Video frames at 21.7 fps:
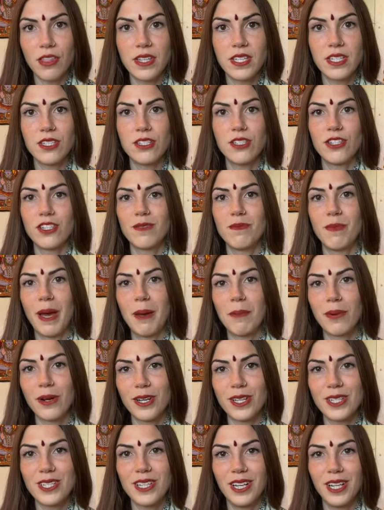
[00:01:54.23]
This is just my
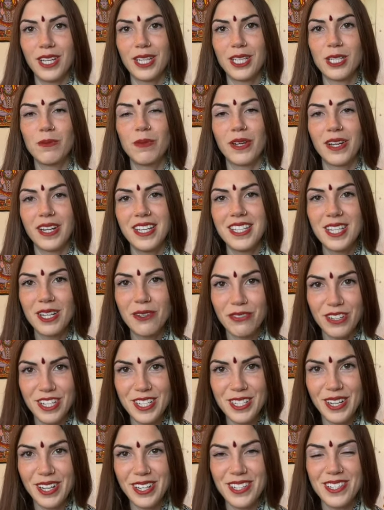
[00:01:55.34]
personal experience and
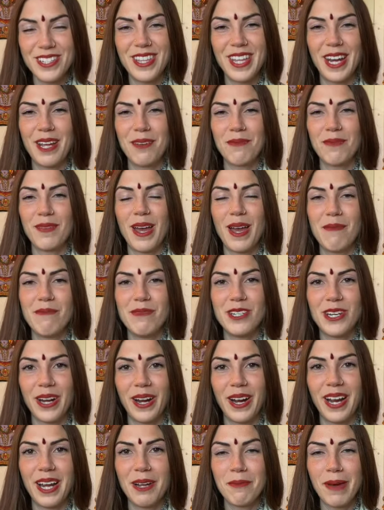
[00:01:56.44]
research that I'm, I'm
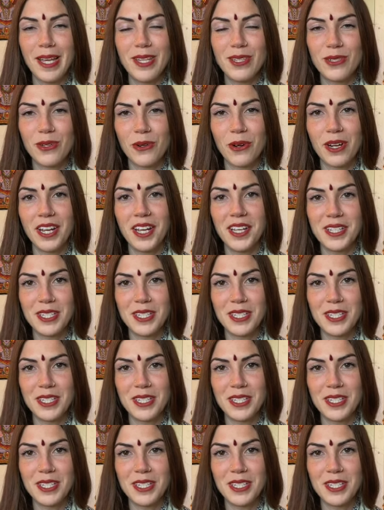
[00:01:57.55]
sharing my story.